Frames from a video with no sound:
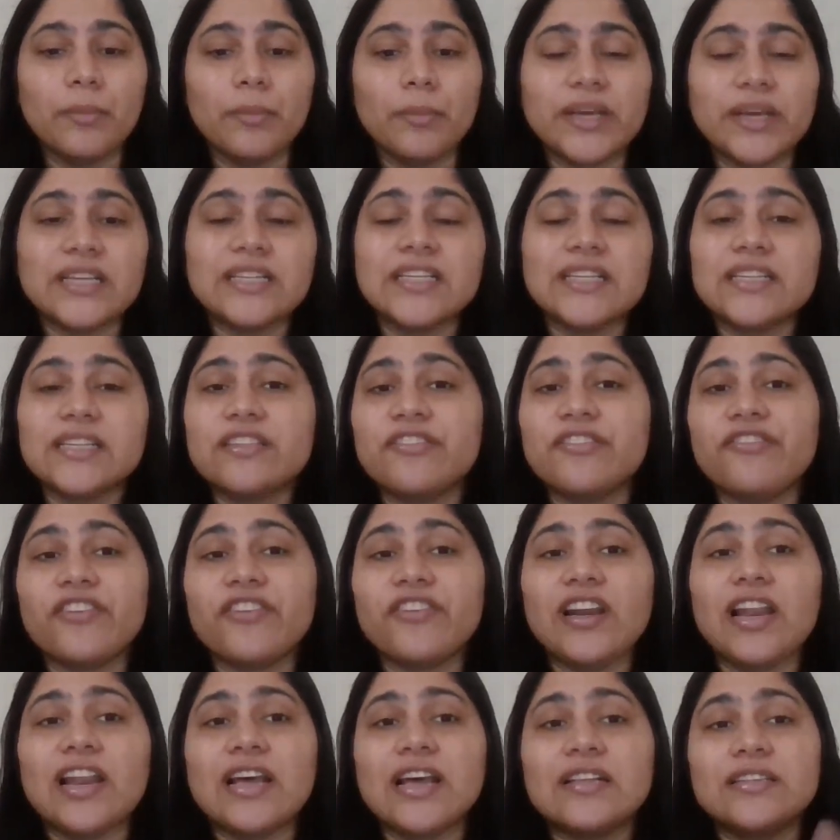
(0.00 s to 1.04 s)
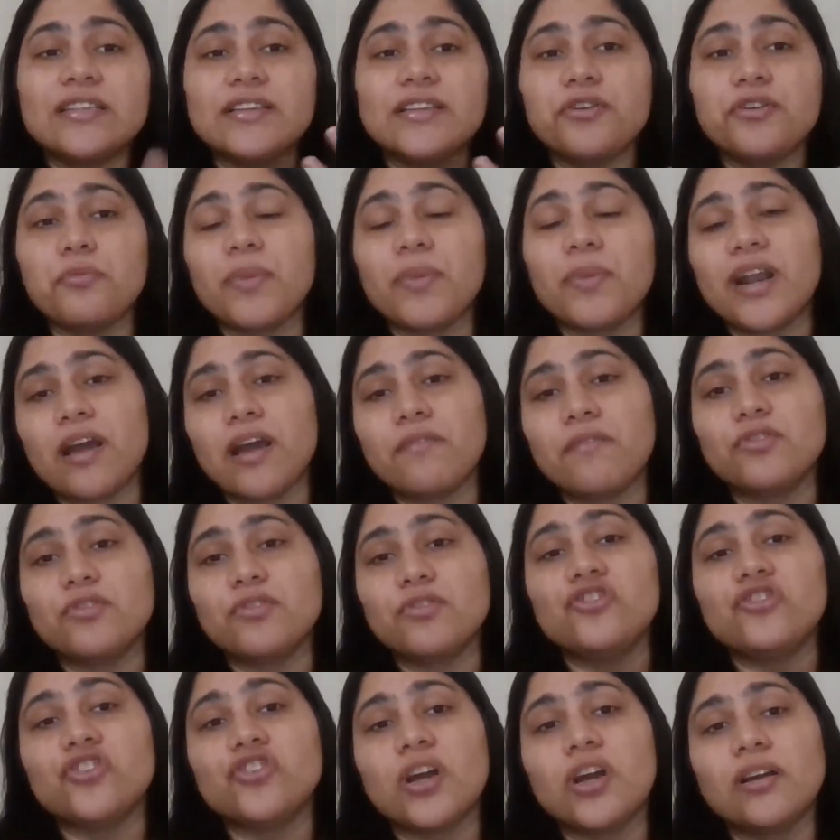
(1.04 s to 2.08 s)
because as a freelancer, you might have to
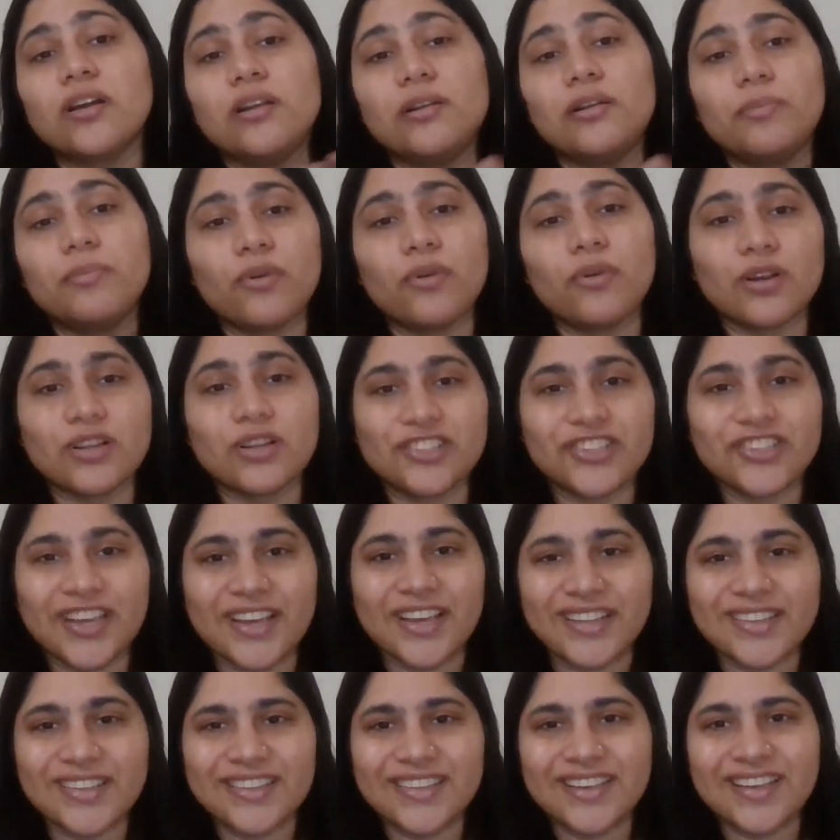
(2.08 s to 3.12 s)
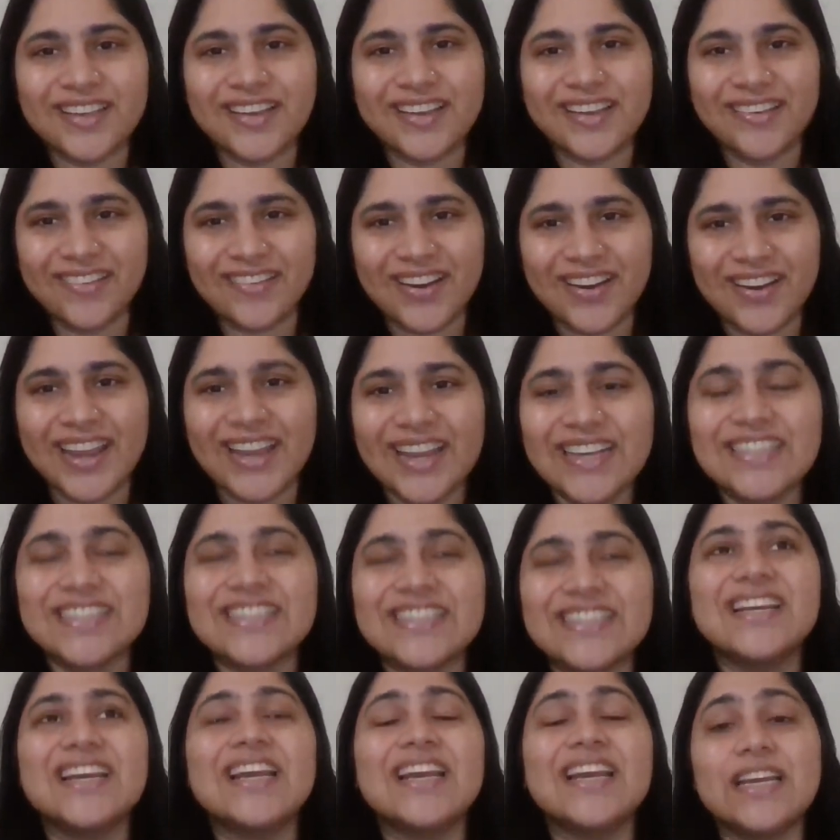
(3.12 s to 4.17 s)
juggle projects, right?